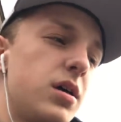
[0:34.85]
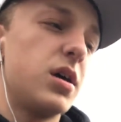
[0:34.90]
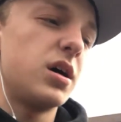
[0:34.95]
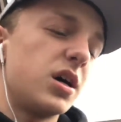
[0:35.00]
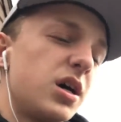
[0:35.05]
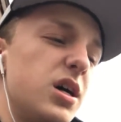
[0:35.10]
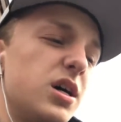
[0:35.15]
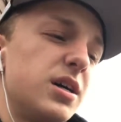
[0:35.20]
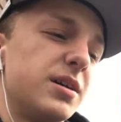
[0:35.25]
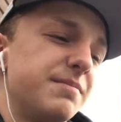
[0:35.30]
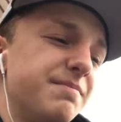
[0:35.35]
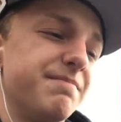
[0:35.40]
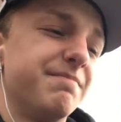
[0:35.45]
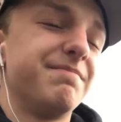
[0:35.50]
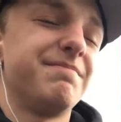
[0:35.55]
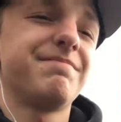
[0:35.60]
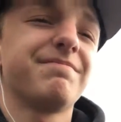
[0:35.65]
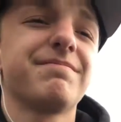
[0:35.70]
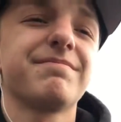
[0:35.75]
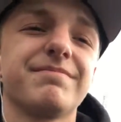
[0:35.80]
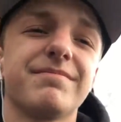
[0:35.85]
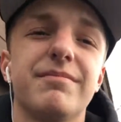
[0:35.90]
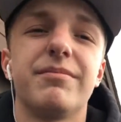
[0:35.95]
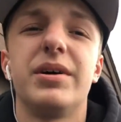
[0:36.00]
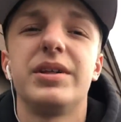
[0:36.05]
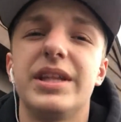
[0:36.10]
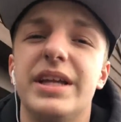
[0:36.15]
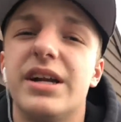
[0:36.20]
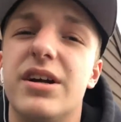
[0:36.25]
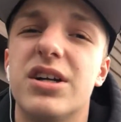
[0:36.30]
Um,
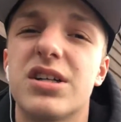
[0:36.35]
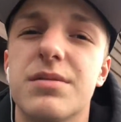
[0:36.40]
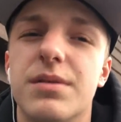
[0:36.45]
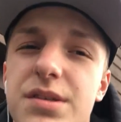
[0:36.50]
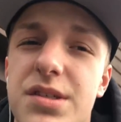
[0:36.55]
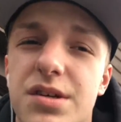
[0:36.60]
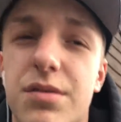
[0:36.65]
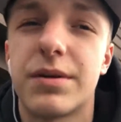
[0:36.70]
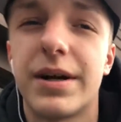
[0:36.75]
but later it's supposed to